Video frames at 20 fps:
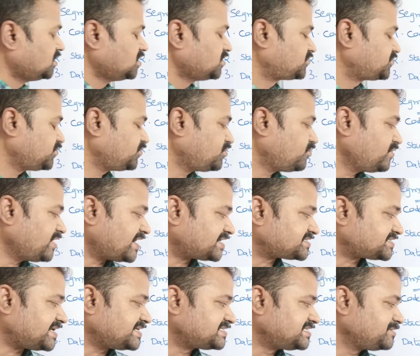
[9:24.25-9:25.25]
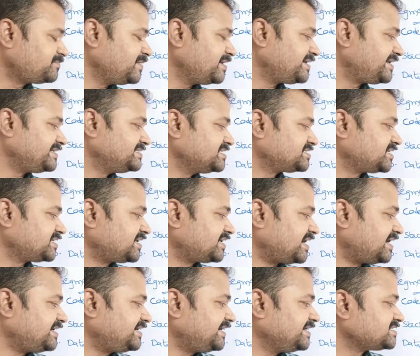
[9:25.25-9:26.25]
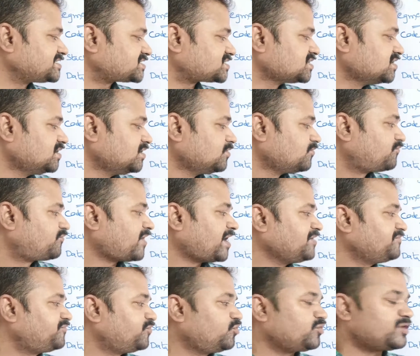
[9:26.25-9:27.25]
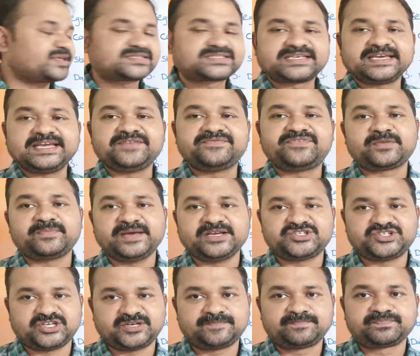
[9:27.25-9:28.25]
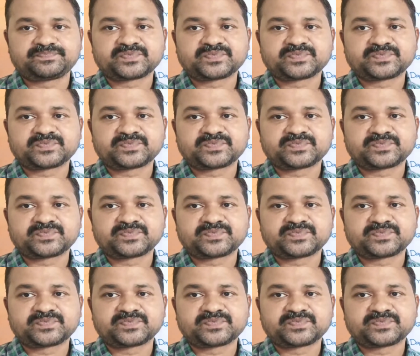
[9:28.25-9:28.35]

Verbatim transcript: So now extra segment register contains 54's information.